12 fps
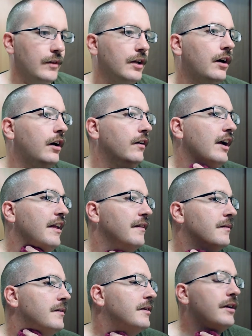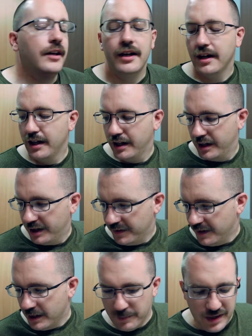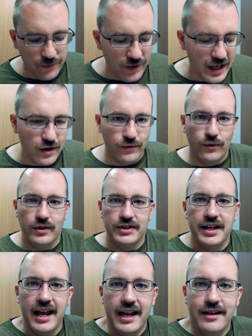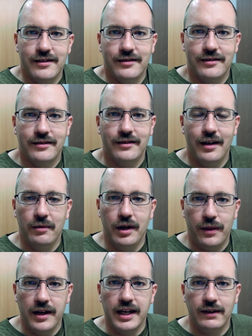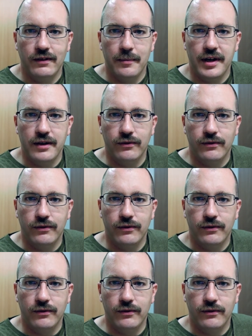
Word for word: All right, that'll be the video for today. I want to thank everybody